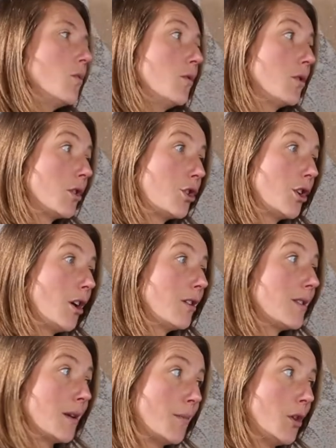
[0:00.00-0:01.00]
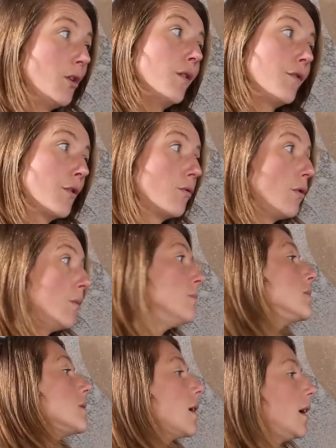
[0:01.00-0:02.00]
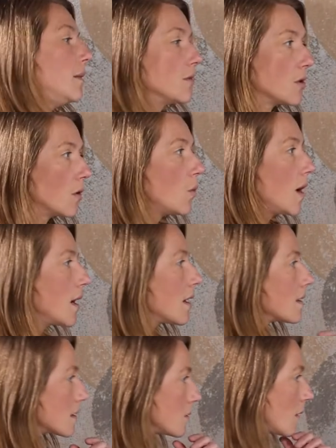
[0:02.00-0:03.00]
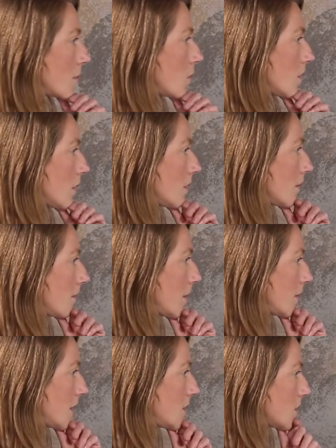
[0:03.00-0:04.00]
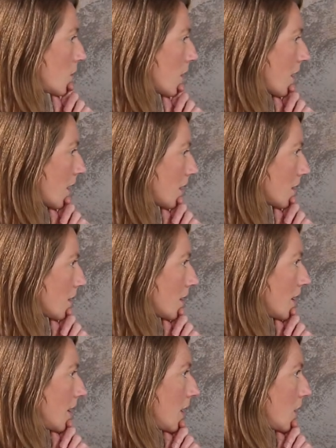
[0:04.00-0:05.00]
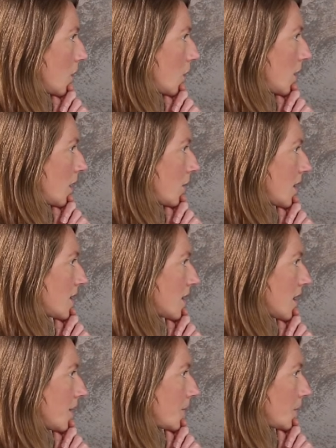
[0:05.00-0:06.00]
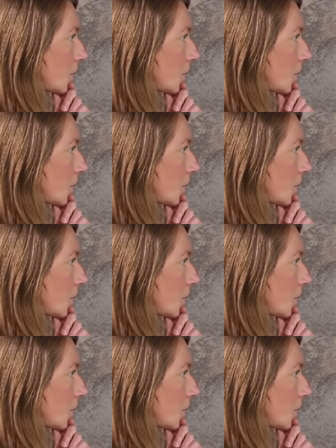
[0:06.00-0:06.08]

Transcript: know there's a shot similar of the groom um, sort of waiting. So I'm going to maybe show that. Where do we see?